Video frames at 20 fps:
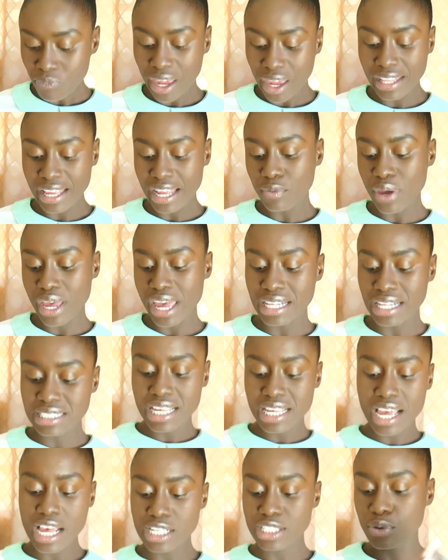anyway, it
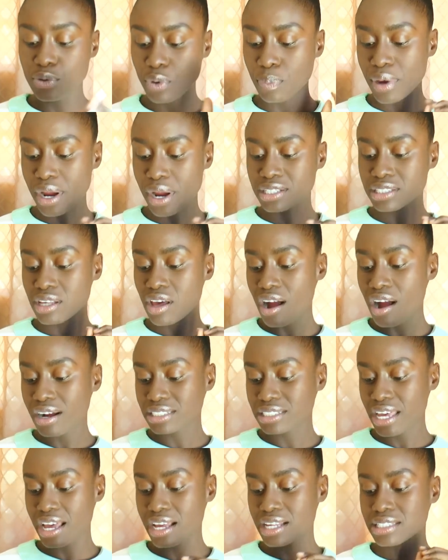says repairs
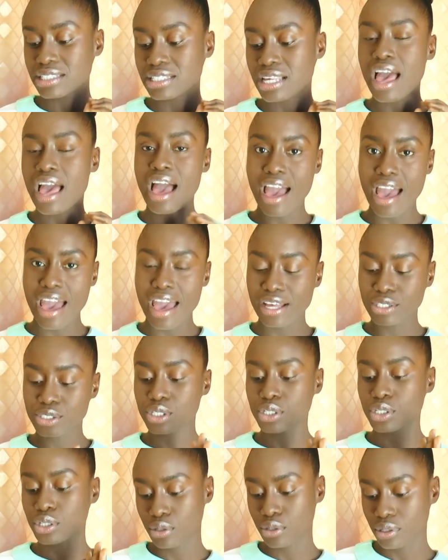cortex and
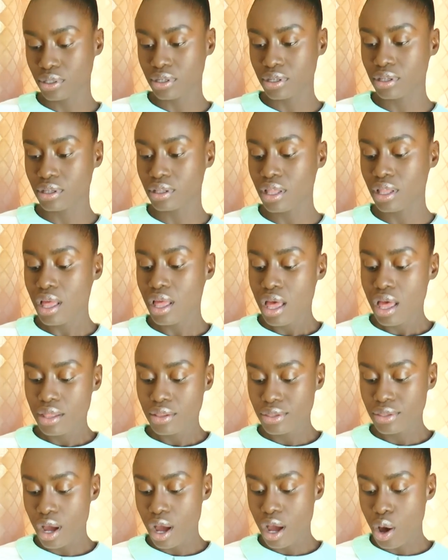cuticle.
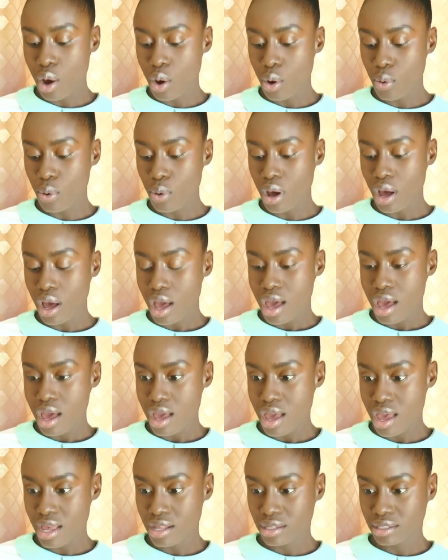Now,
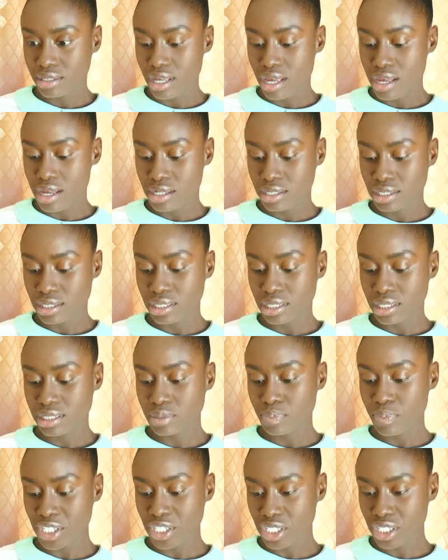it is
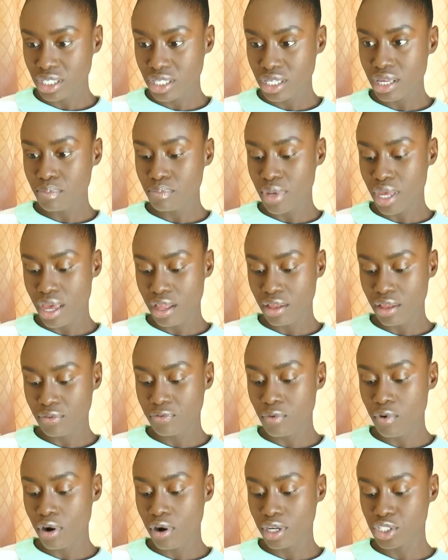specially made
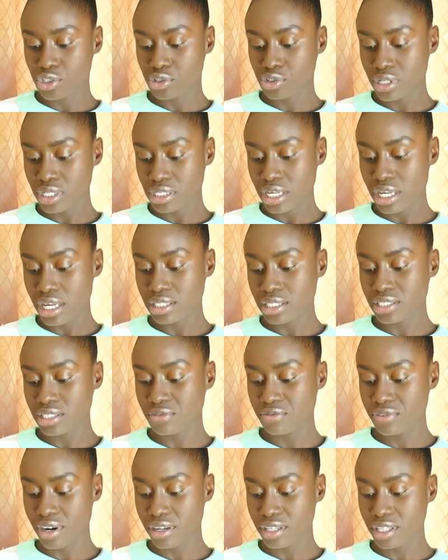for treating
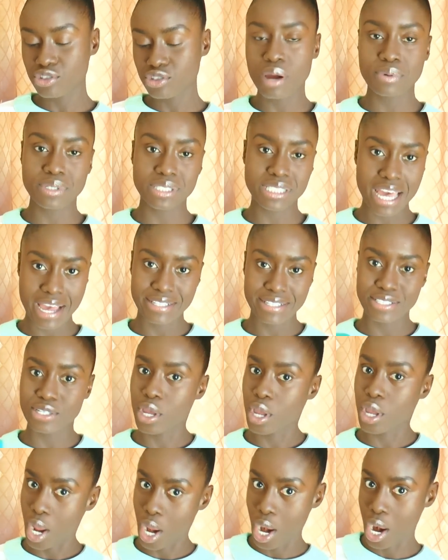severely traumatized
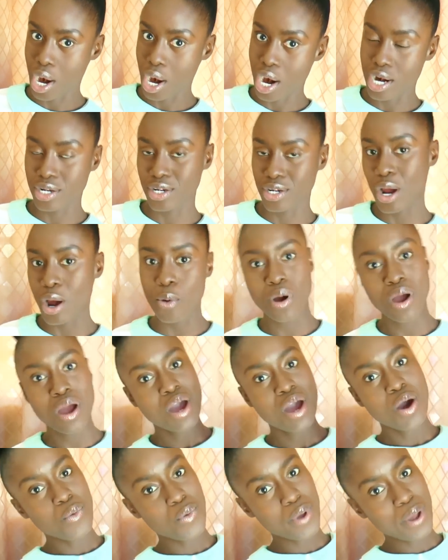hair. Now,
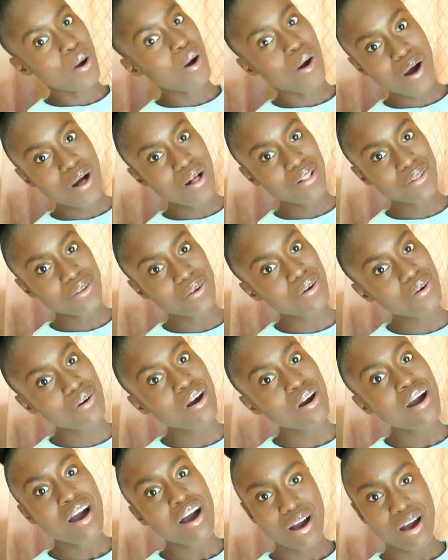we all
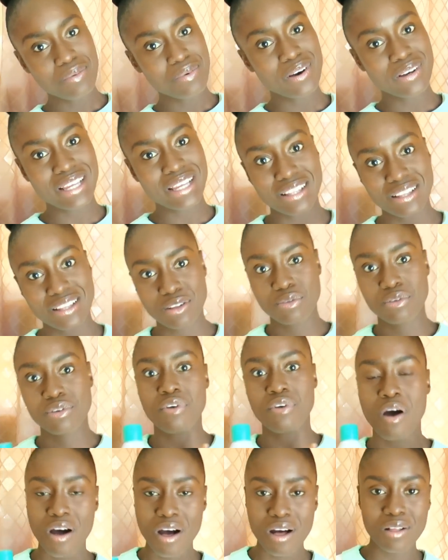know about that, and we've
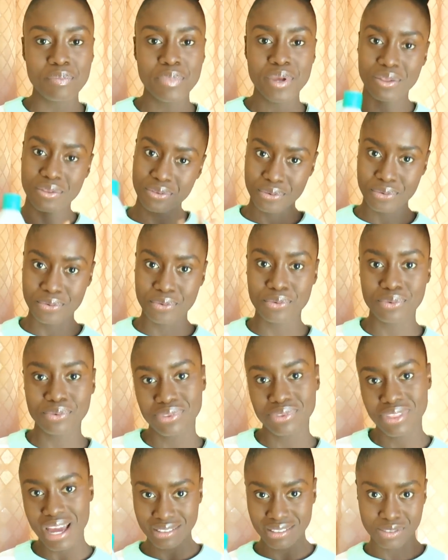all been through
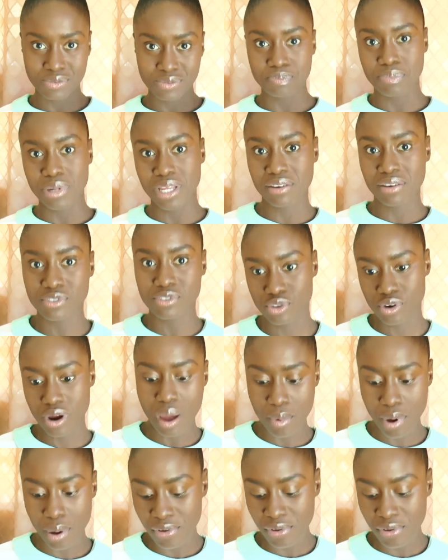that bit of drama